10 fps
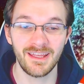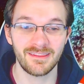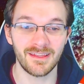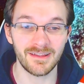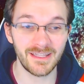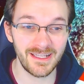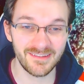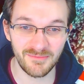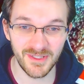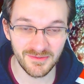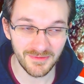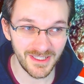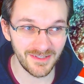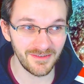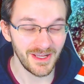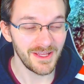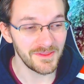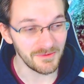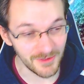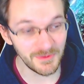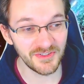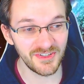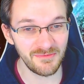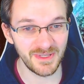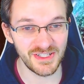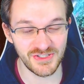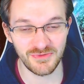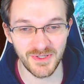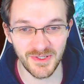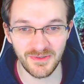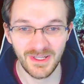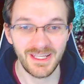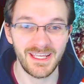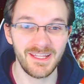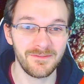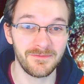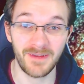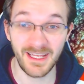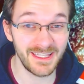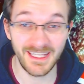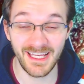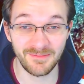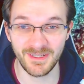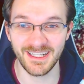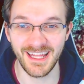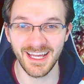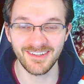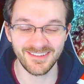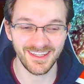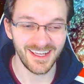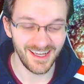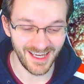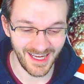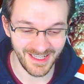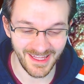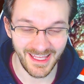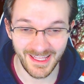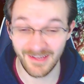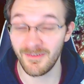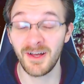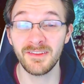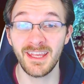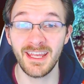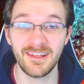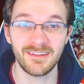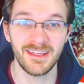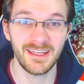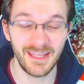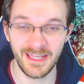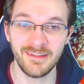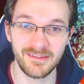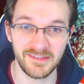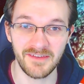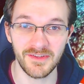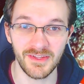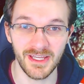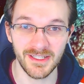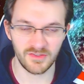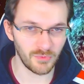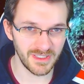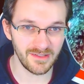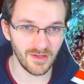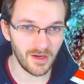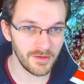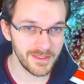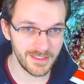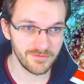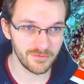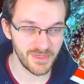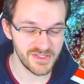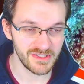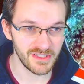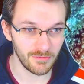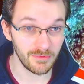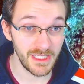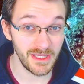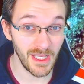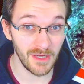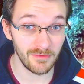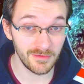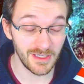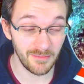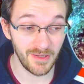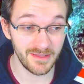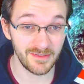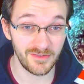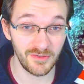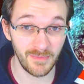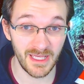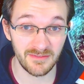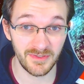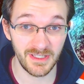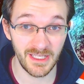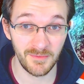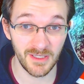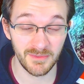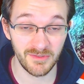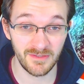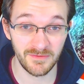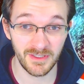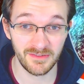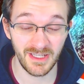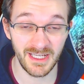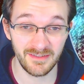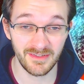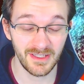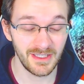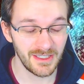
The leaks have been real, the rumors have been true. It finally has been announced on, of all days, N seven Day. So what is all the information that we know about this new Mass Effect game coming around for us, guys?